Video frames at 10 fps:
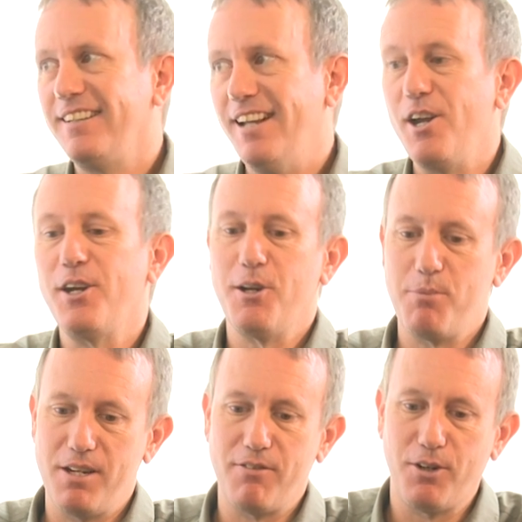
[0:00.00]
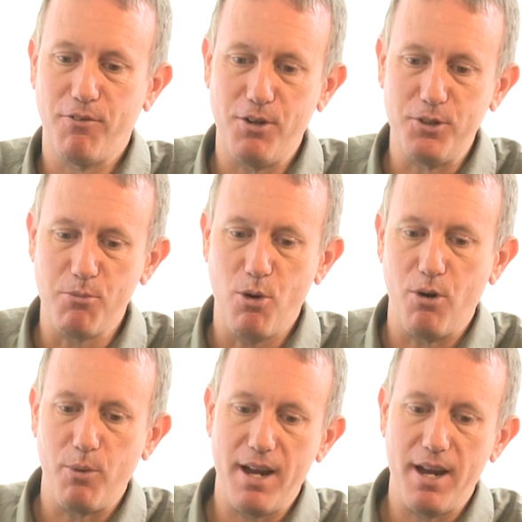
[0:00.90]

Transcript: Now you're going to be even confused more.